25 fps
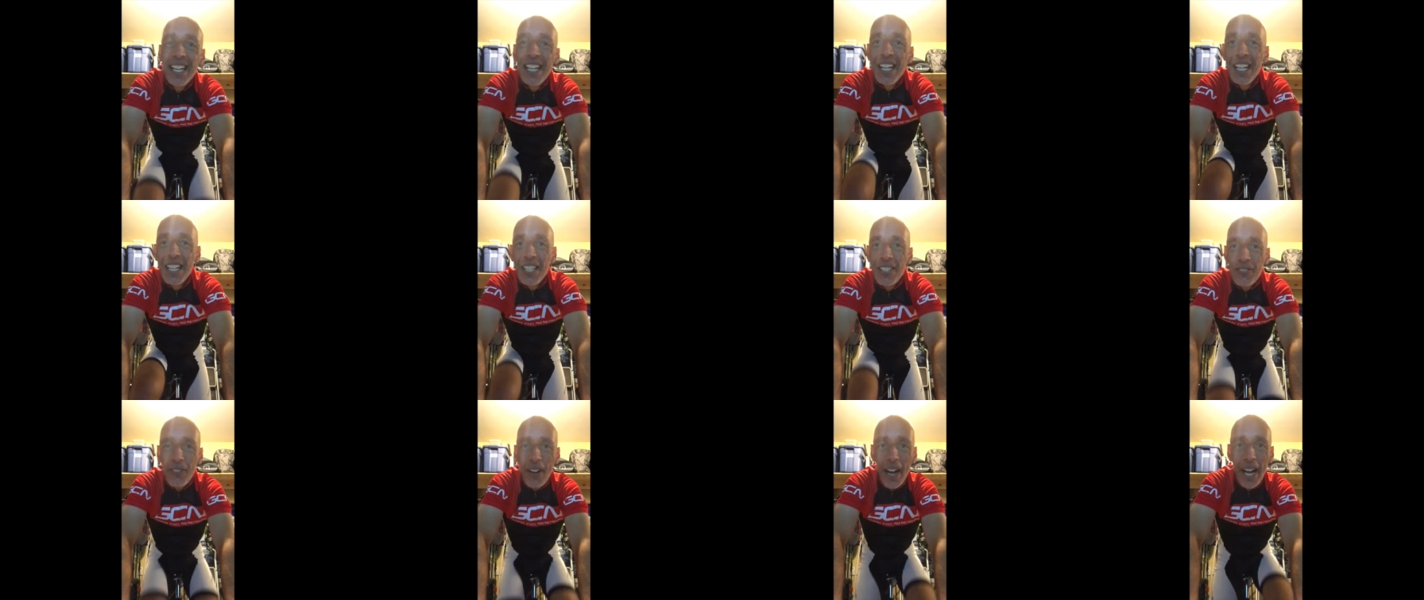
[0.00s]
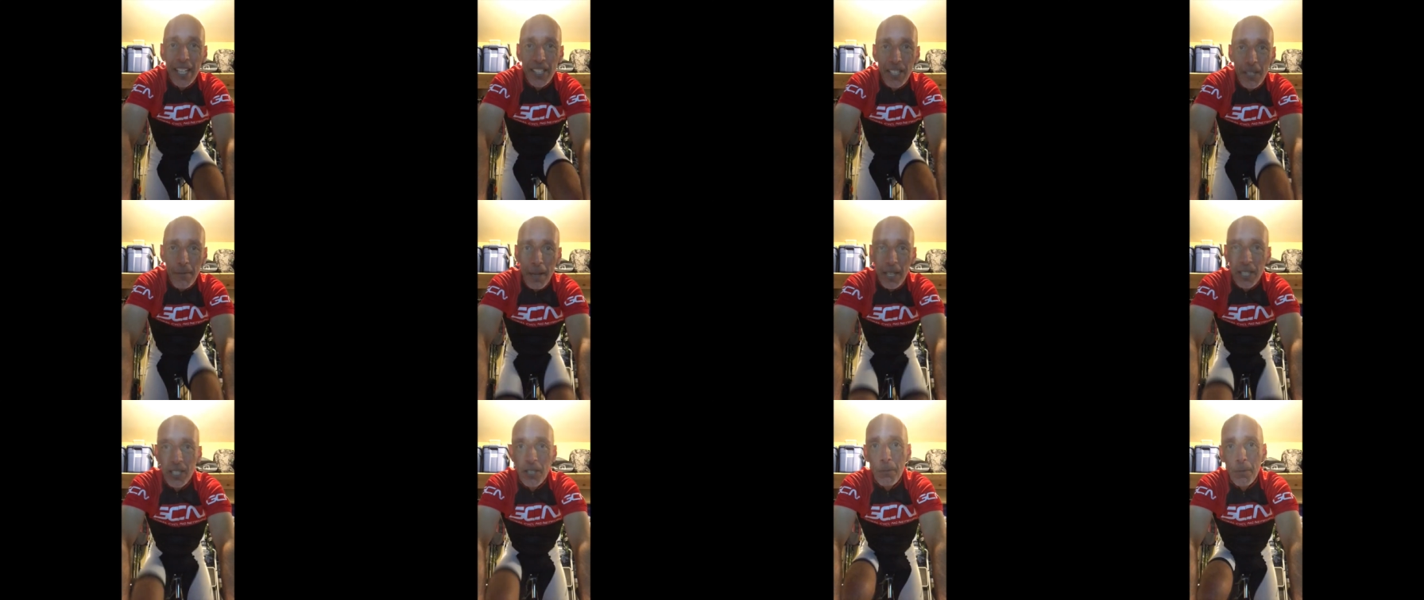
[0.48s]
So I actually
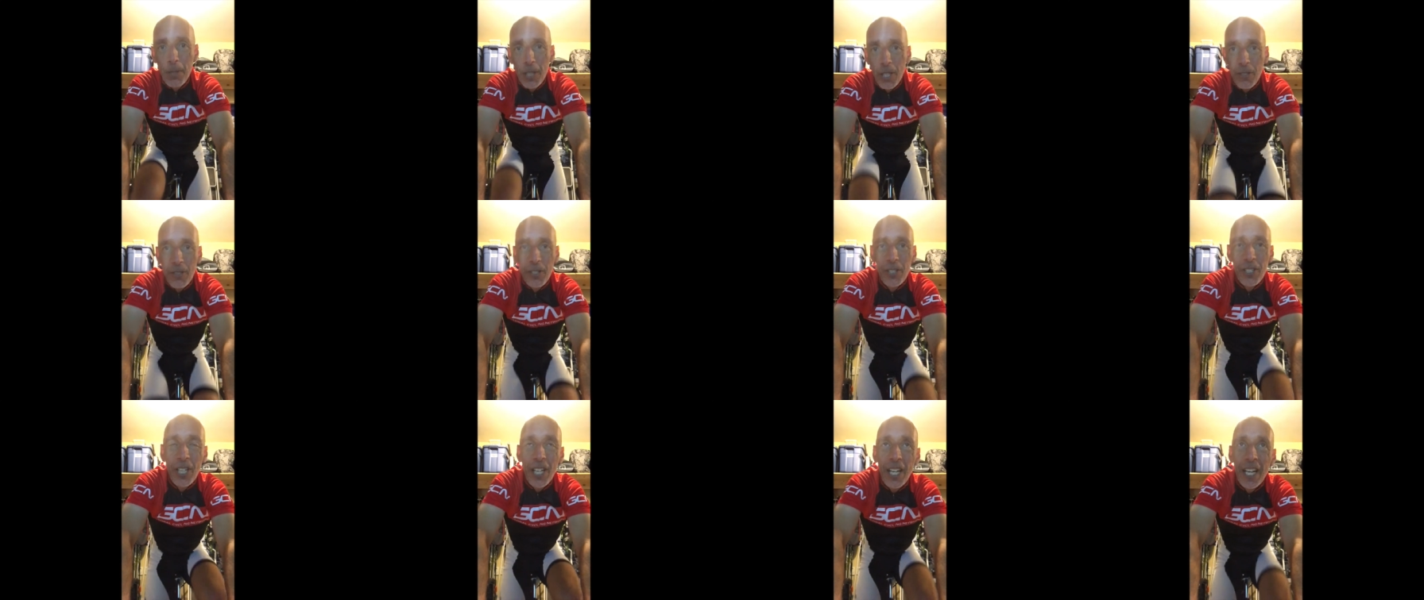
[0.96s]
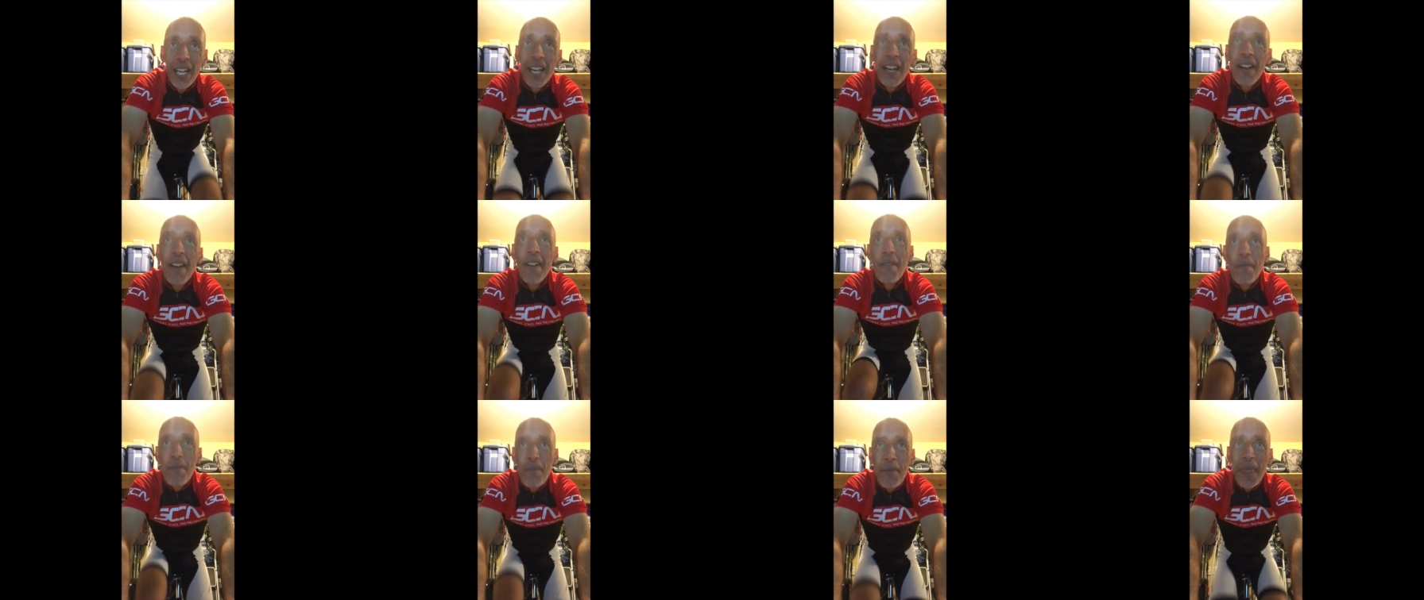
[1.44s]
managed to produce
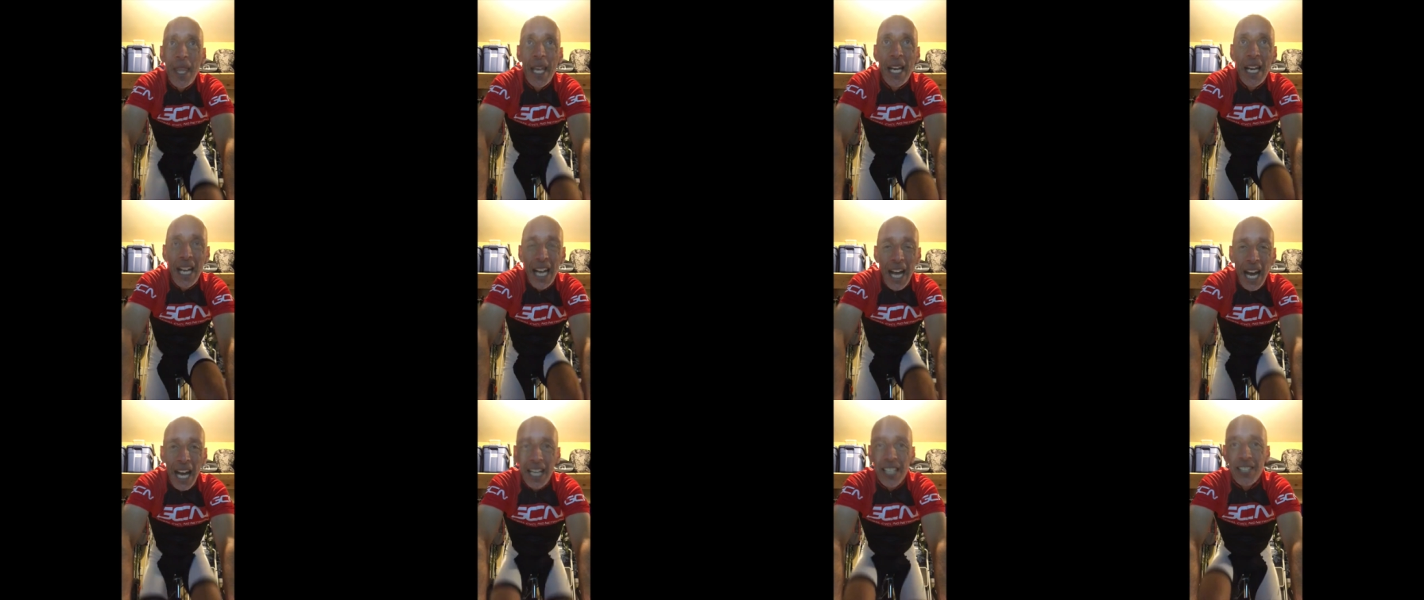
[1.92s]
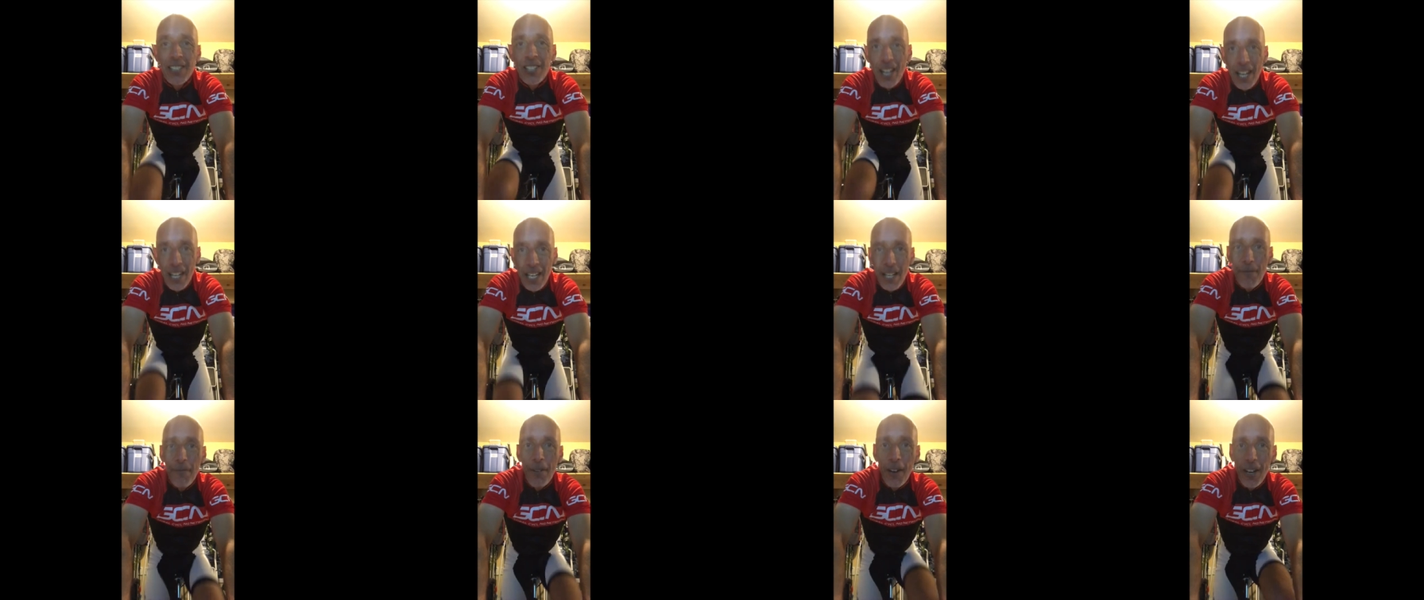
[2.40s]
a slightly
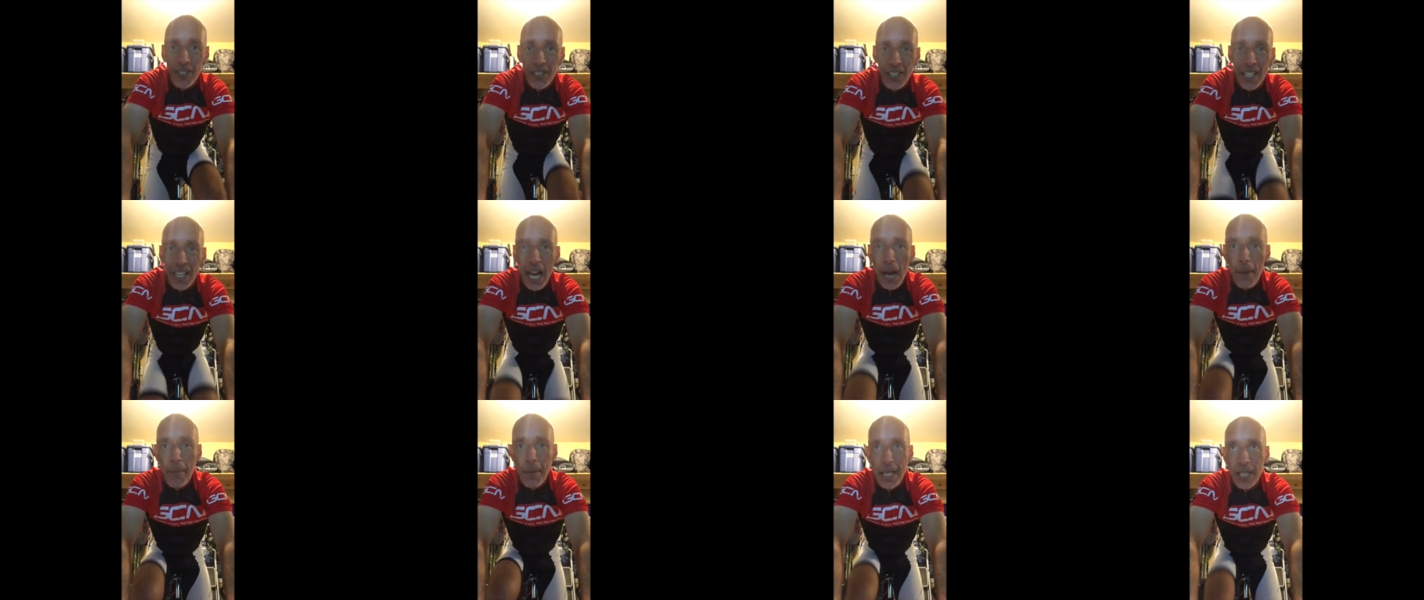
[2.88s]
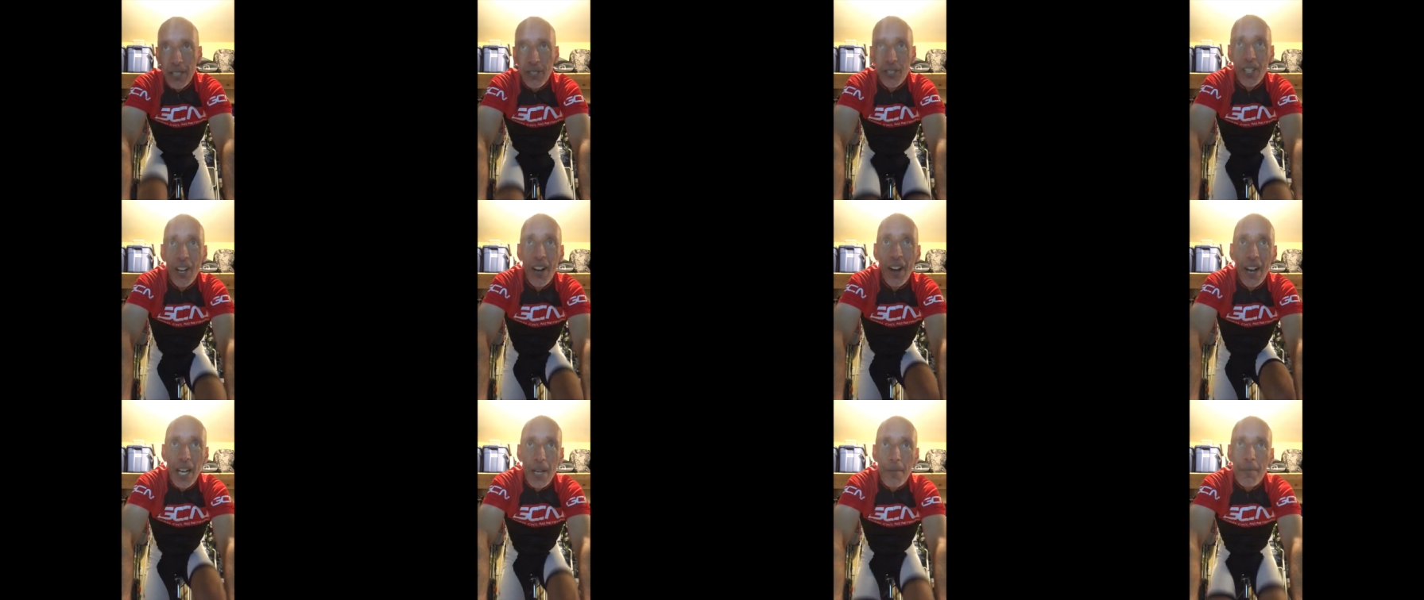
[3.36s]
faster lap each
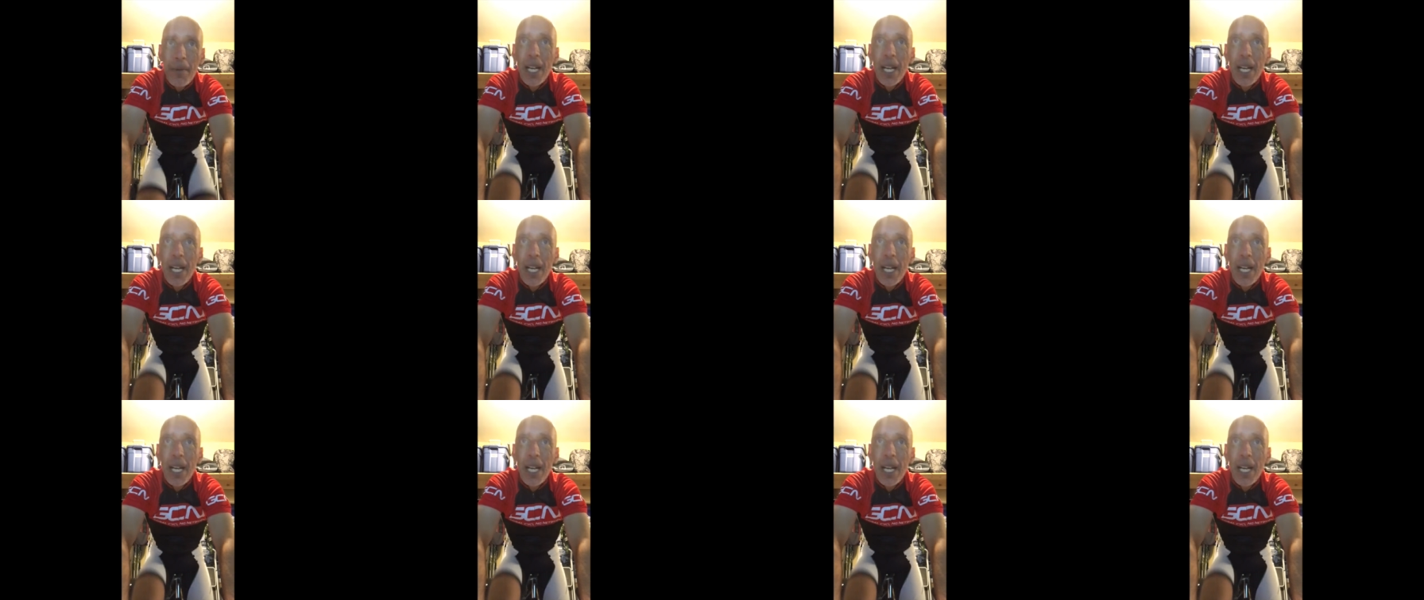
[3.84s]
time.